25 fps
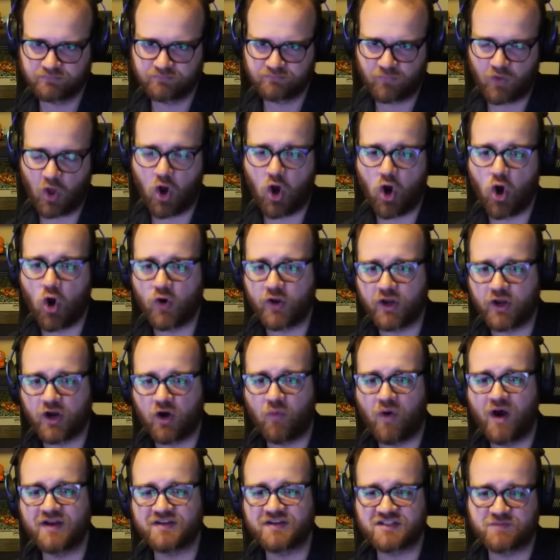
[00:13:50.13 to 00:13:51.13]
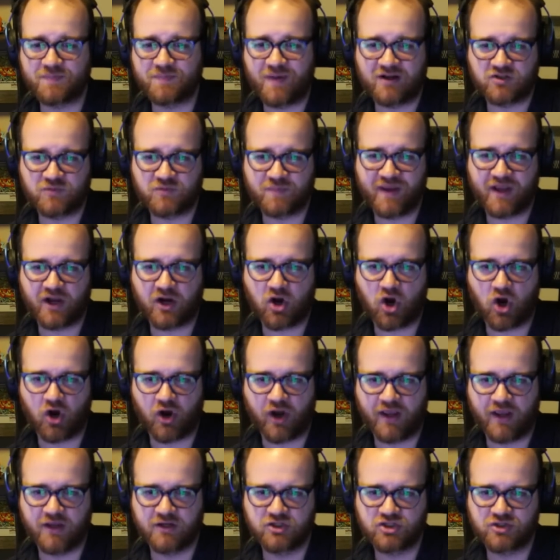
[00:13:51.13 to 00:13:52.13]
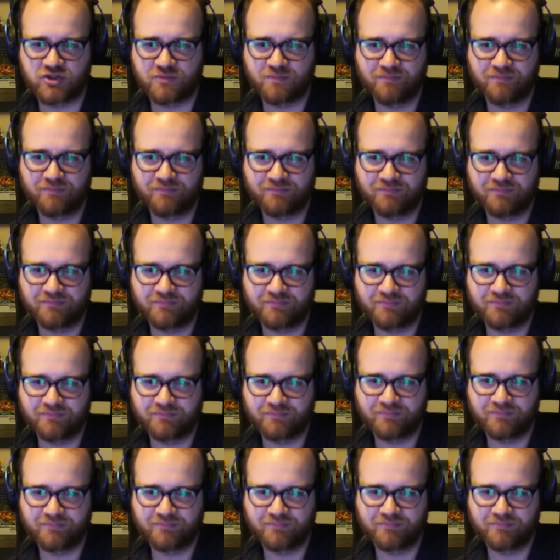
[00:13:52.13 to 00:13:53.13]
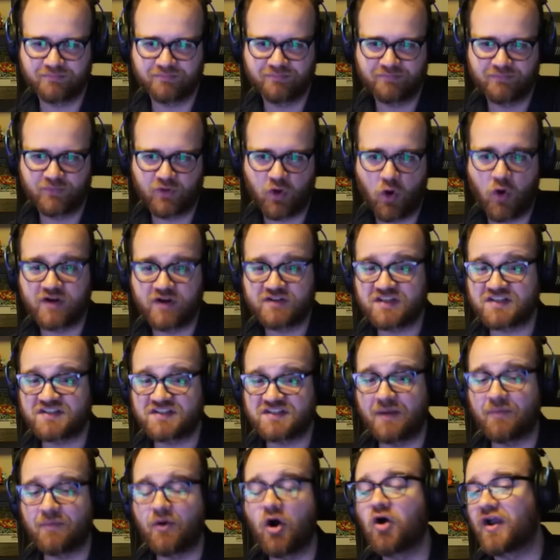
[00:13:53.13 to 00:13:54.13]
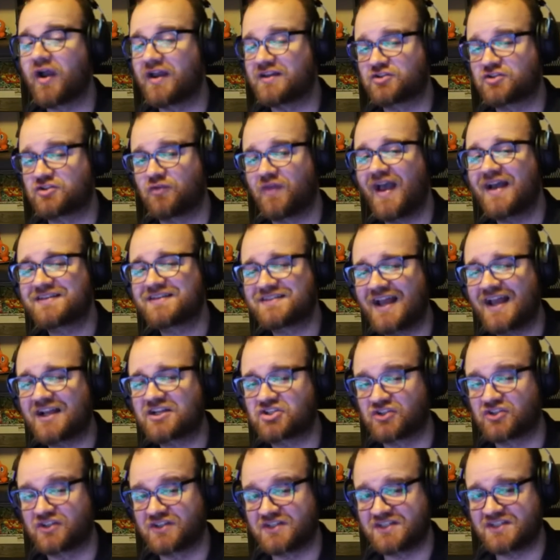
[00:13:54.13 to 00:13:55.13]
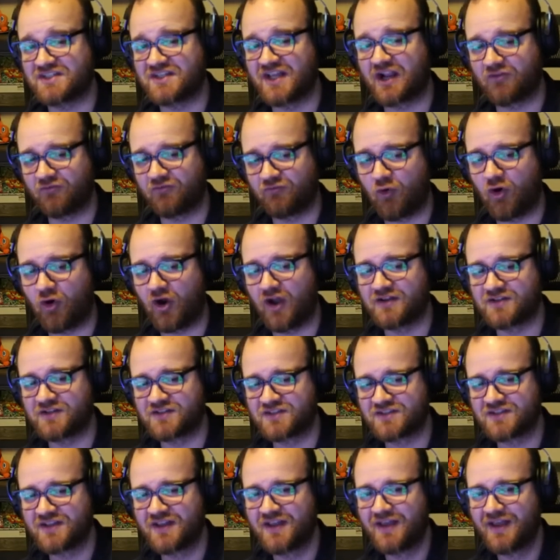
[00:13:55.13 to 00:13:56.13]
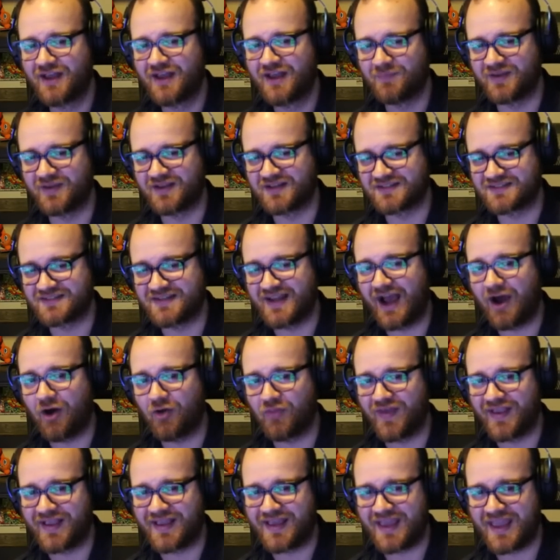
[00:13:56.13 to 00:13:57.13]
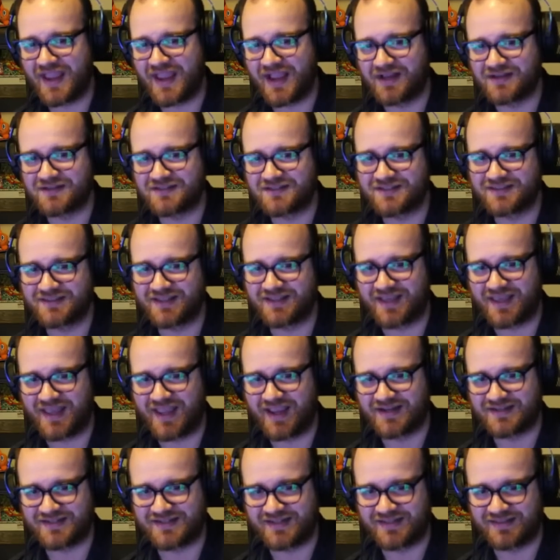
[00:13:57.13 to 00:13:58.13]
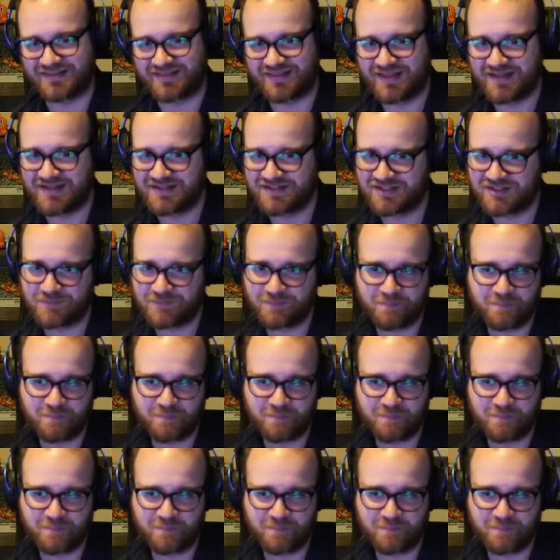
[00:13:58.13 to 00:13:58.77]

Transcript: Oh, you know what? It's about to be a Carnage. Oh, it's the same. Okay, so that's actually sick for us, because now they can't eat these.